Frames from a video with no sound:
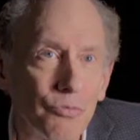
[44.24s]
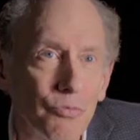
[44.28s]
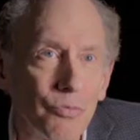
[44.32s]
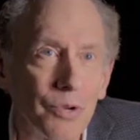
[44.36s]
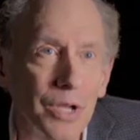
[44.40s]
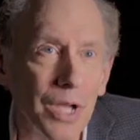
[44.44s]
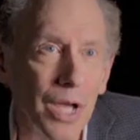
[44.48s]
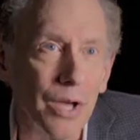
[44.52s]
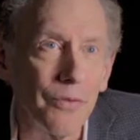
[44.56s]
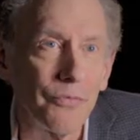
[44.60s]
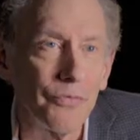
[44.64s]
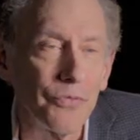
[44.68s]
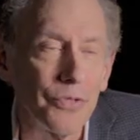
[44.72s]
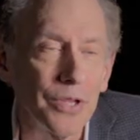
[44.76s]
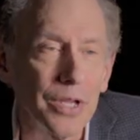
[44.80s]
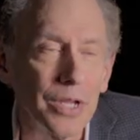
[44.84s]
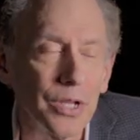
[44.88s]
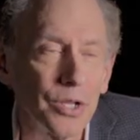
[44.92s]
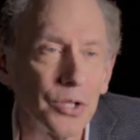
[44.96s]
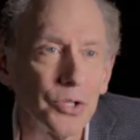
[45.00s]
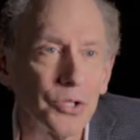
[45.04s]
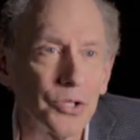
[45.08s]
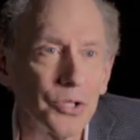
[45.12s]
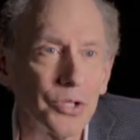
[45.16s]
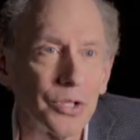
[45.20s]
we have
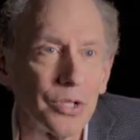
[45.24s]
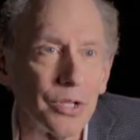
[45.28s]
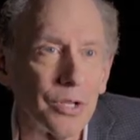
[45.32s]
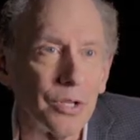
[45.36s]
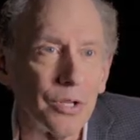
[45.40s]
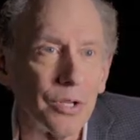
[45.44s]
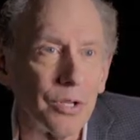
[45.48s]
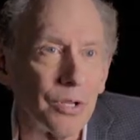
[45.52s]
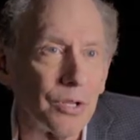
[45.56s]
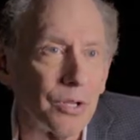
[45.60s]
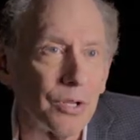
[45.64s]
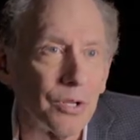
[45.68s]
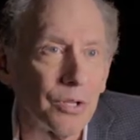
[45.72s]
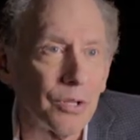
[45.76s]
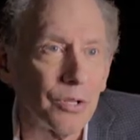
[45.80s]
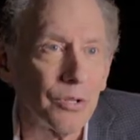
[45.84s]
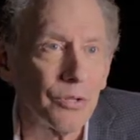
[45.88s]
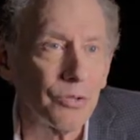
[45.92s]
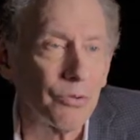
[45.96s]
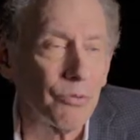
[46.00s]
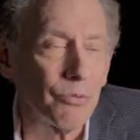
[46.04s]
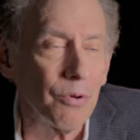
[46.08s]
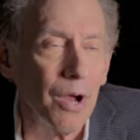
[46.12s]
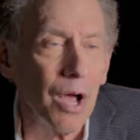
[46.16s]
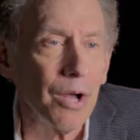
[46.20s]
things
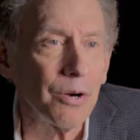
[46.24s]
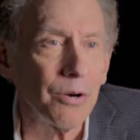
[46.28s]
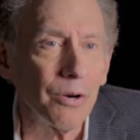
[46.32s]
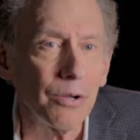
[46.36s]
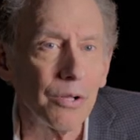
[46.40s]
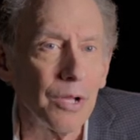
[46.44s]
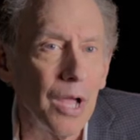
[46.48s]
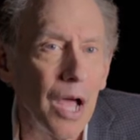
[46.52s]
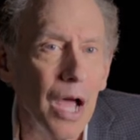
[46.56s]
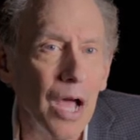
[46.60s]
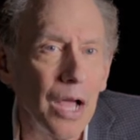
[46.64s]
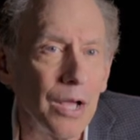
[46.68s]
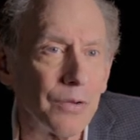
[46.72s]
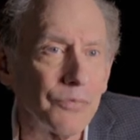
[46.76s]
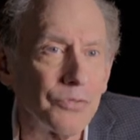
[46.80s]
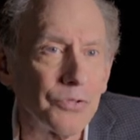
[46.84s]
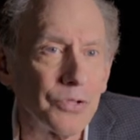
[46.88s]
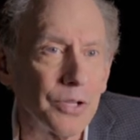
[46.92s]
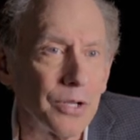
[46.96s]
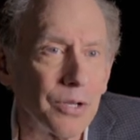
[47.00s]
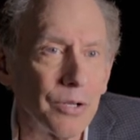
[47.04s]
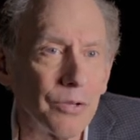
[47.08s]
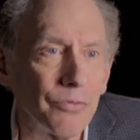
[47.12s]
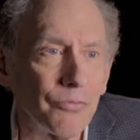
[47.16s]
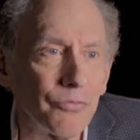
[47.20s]
throughout our lives
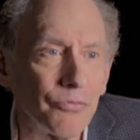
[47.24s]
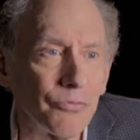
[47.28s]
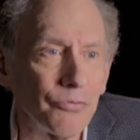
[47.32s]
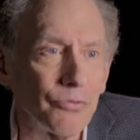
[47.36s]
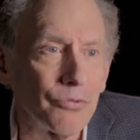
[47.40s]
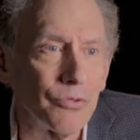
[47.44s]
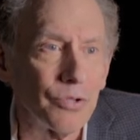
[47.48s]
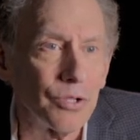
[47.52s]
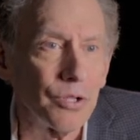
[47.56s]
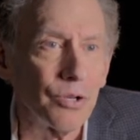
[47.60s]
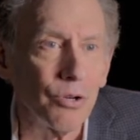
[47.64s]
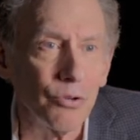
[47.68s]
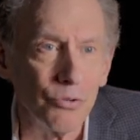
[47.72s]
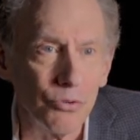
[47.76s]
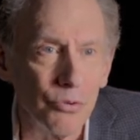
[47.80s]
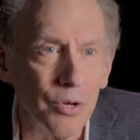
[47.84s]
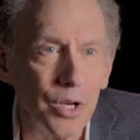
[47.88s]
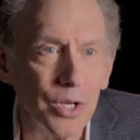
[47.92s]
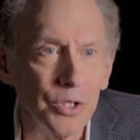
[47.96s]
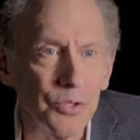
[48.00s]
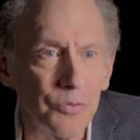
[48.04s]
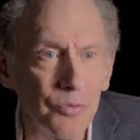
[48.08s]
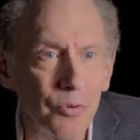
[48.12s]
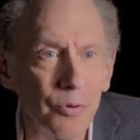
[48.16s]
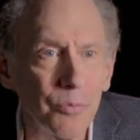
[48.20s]
that have, you know,
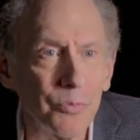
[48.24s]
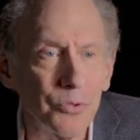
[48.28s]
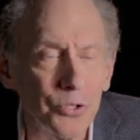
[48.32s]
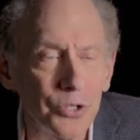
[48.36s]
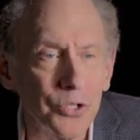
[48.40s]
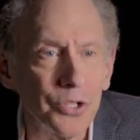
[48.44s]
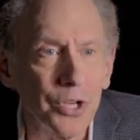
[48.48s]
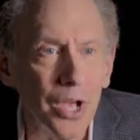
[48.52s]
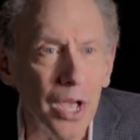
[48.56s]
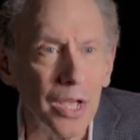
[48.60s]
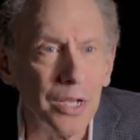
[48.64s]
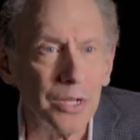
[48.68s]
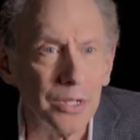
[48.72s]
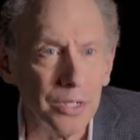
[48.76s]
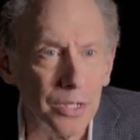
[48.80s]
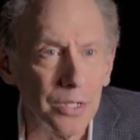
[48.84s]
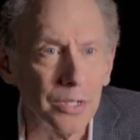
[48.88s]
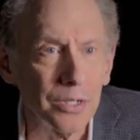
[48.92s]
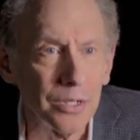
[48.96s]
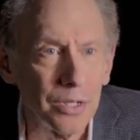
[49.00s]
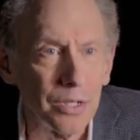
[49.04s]
transformed society,